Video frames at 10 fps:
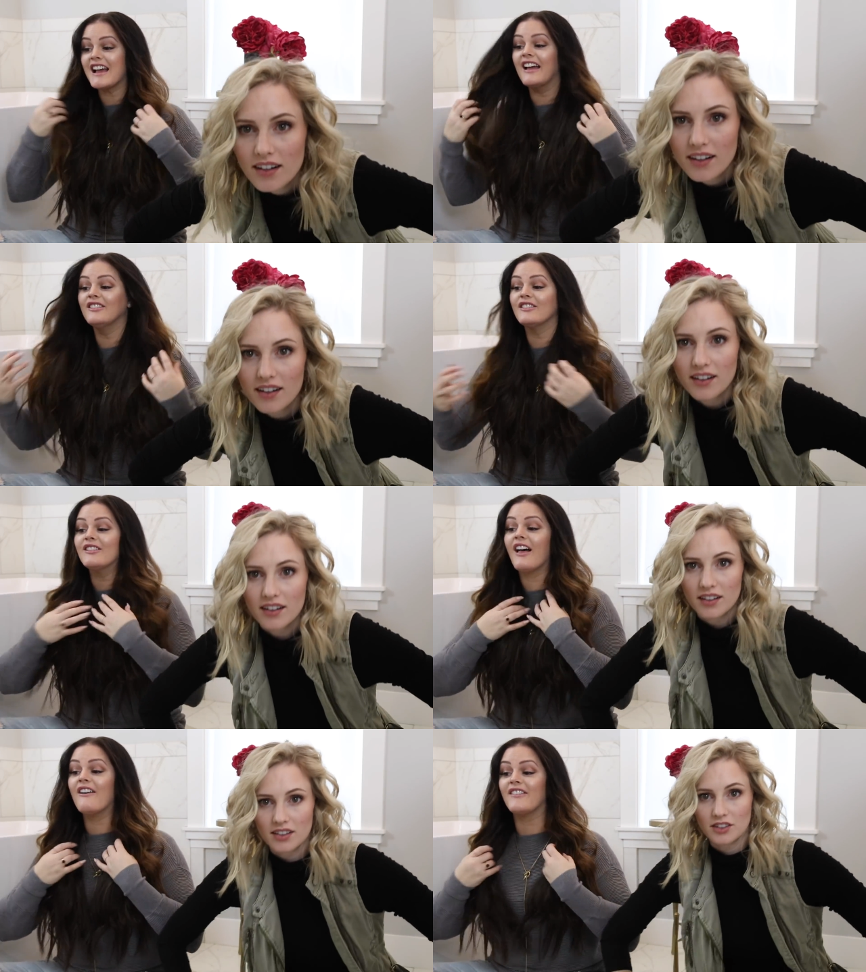Speaker 1: I
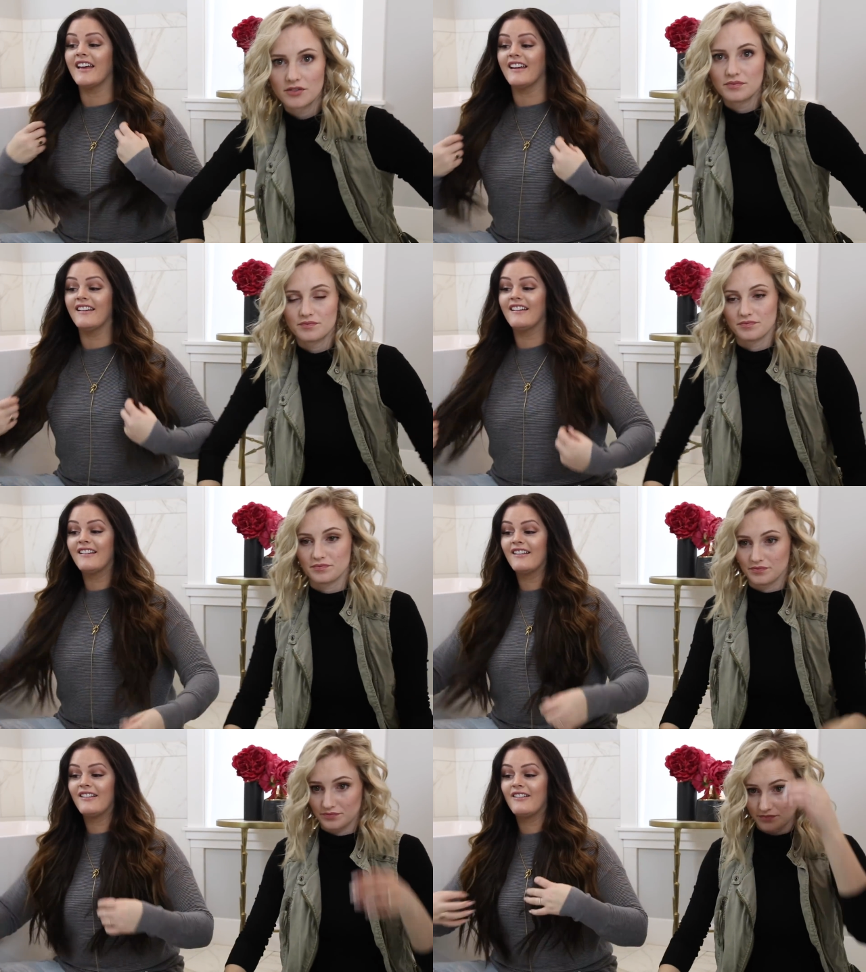love it.
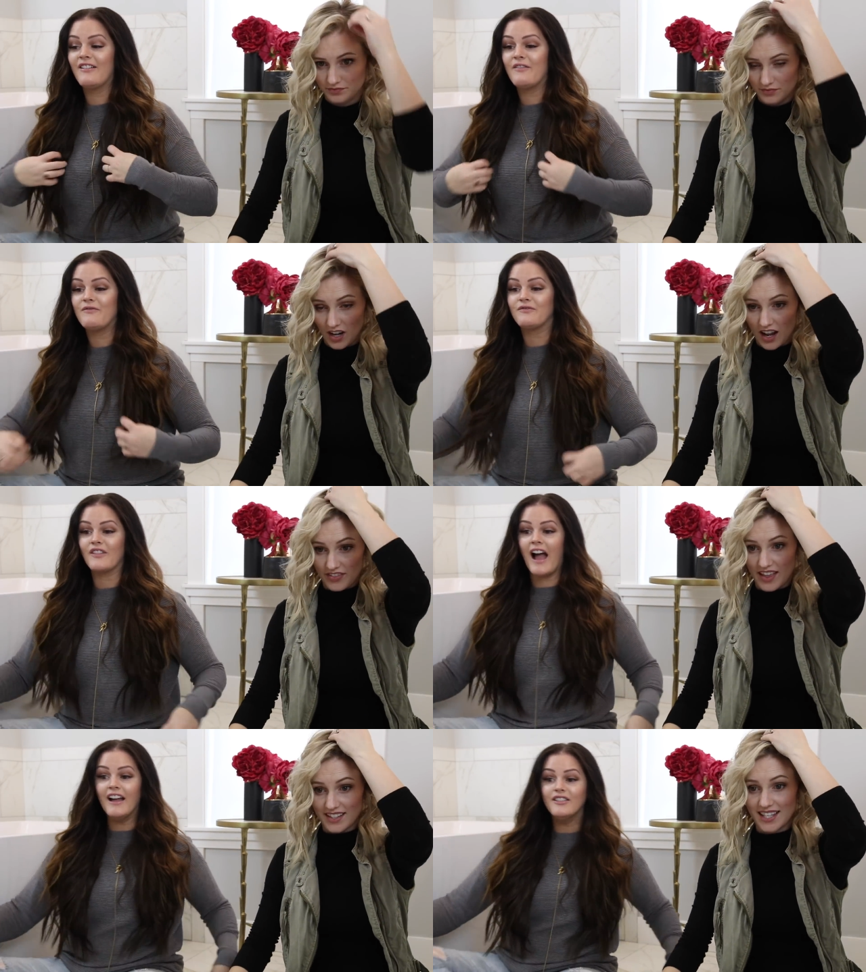
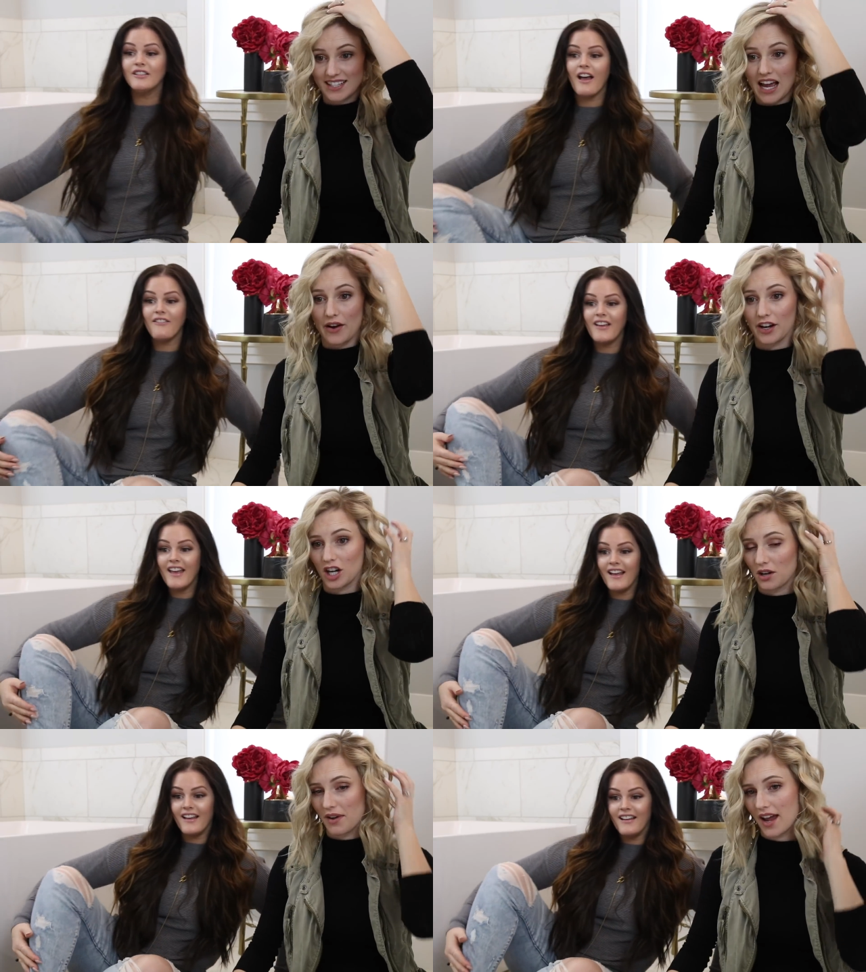This I
Speaker 2: is how
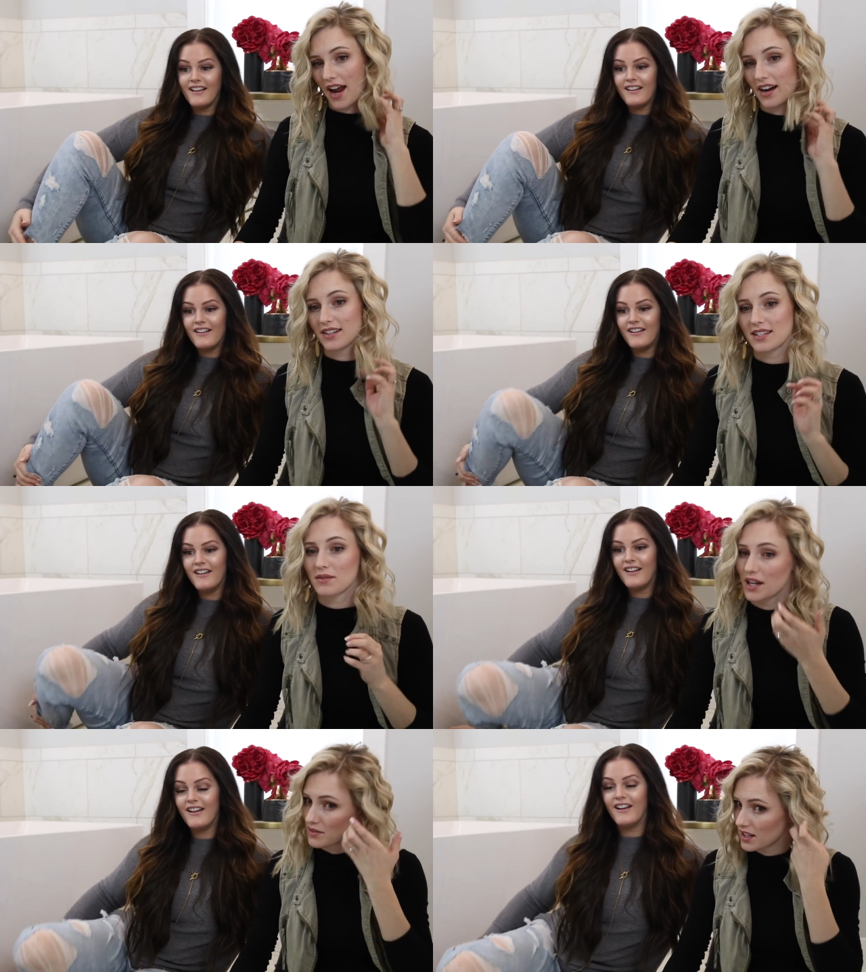I curl my hair, and
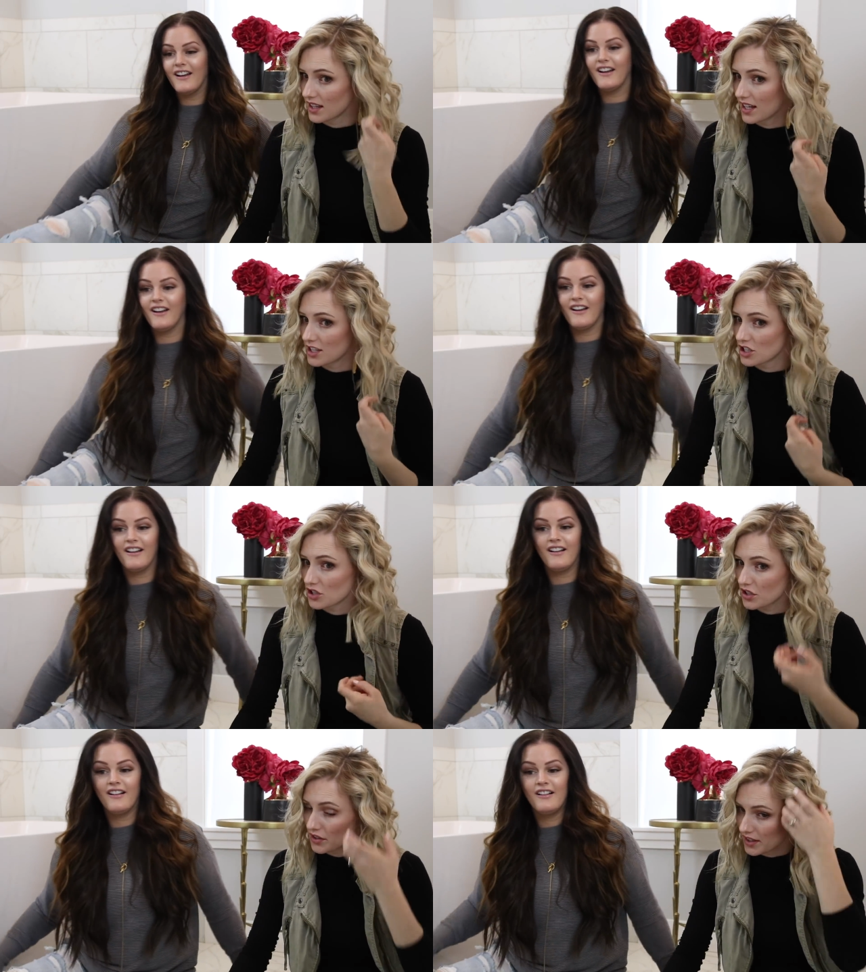sometimes at the end you
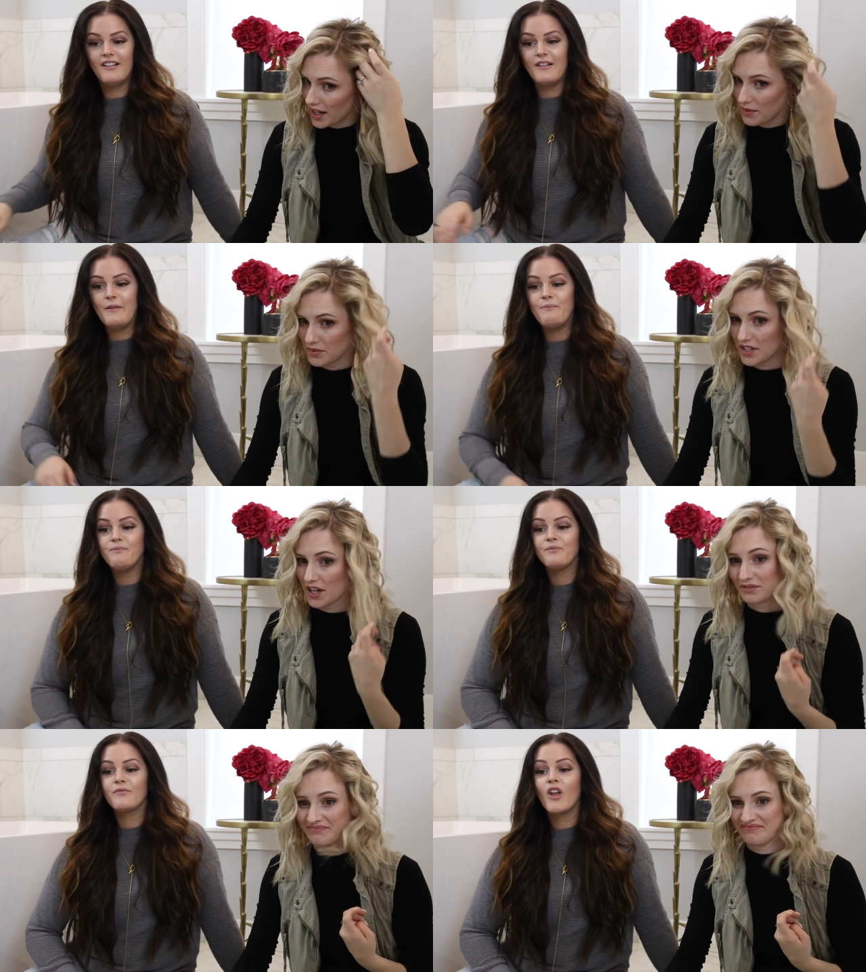screw it up, so.
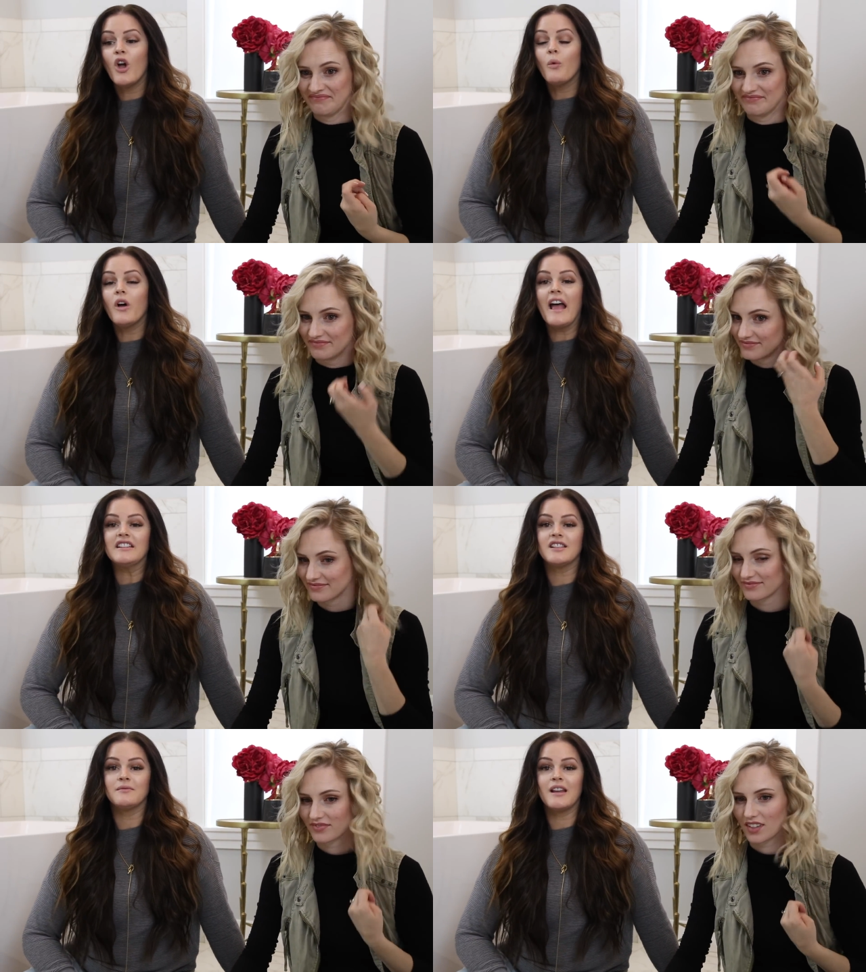
Speaker 1: Well,
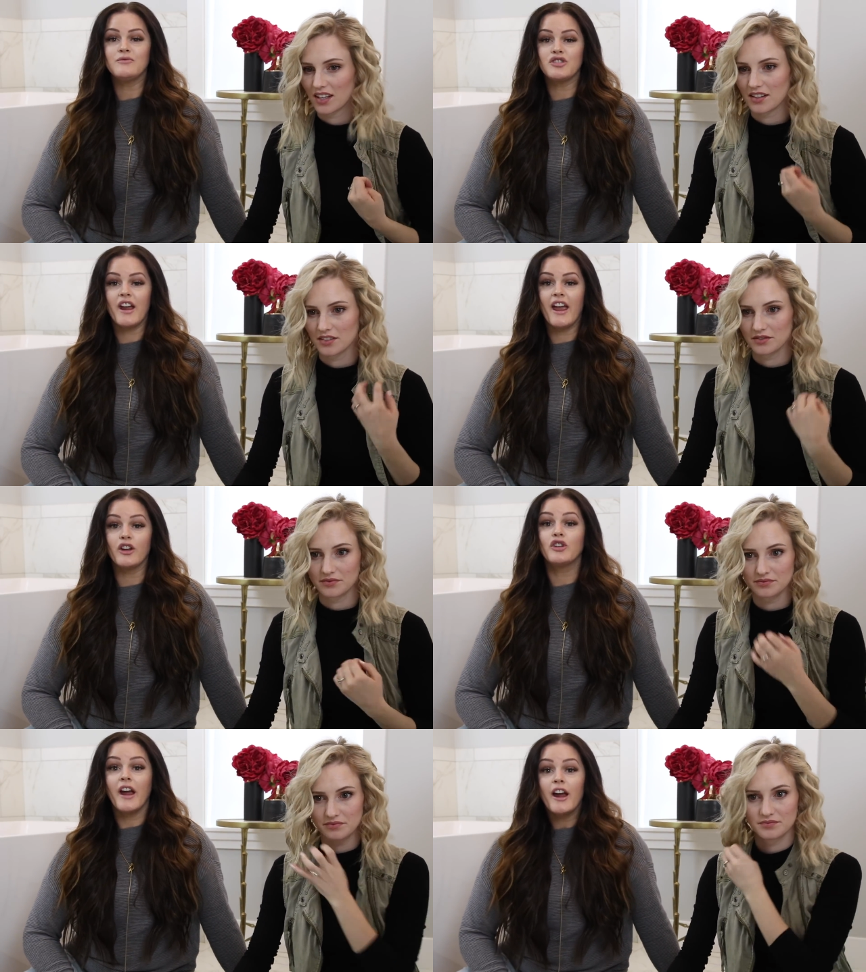and sometimes your
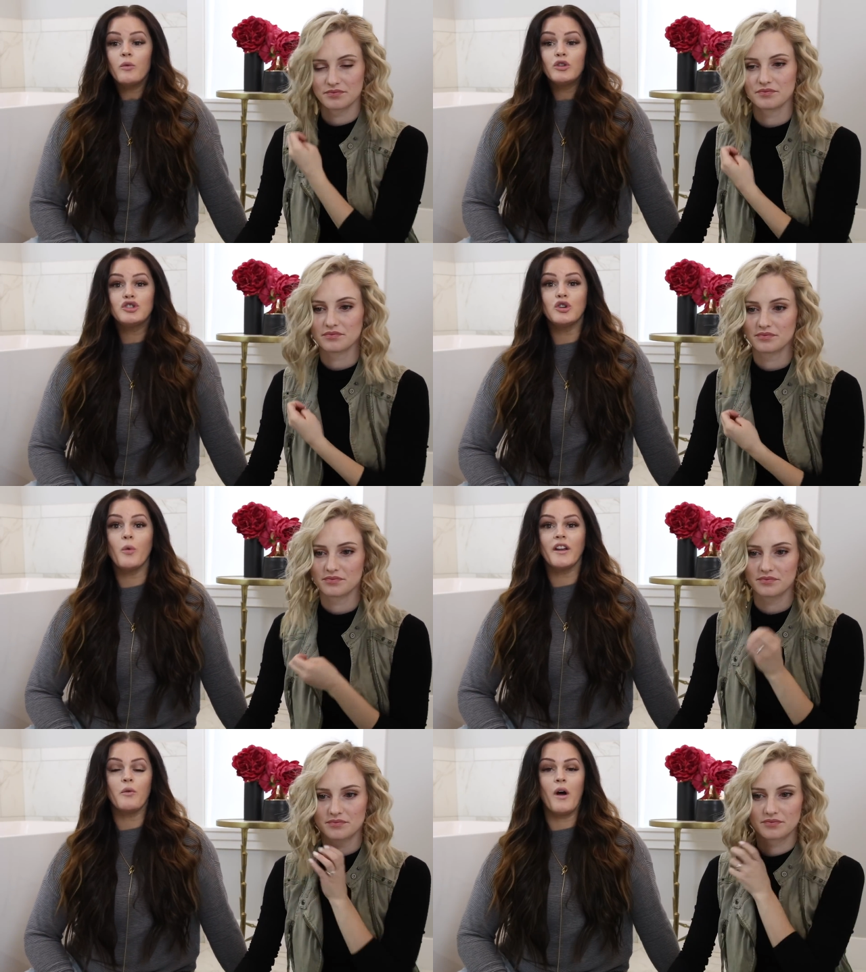hair your hair will do
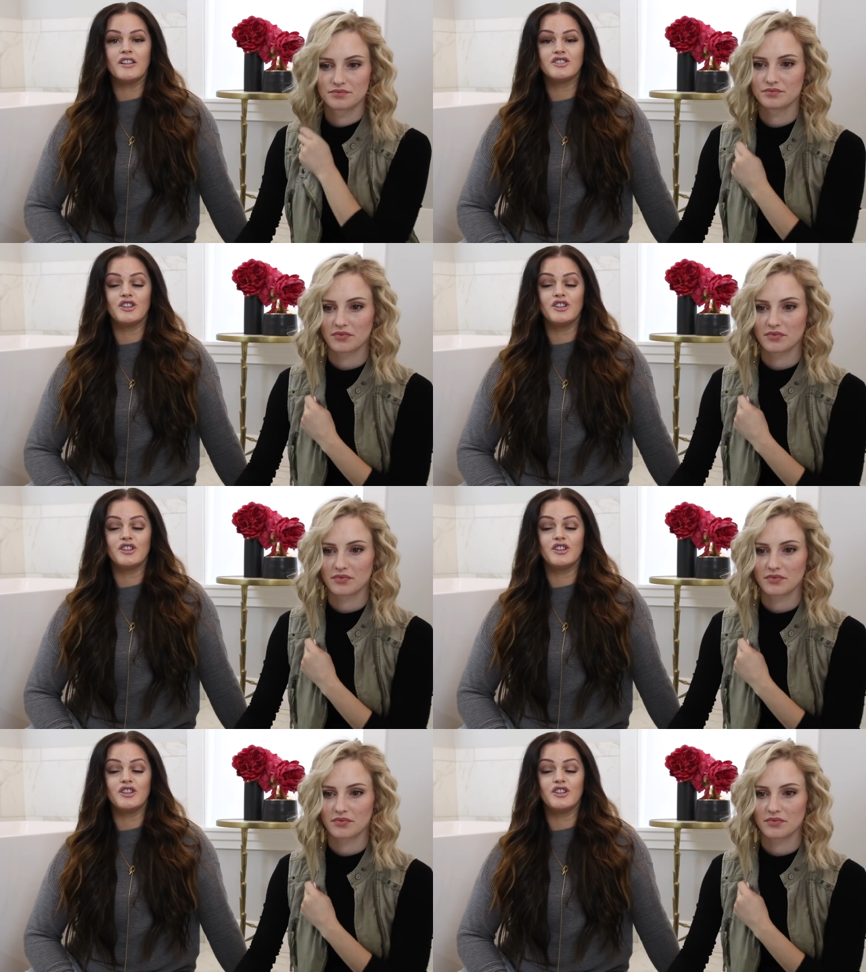what it wants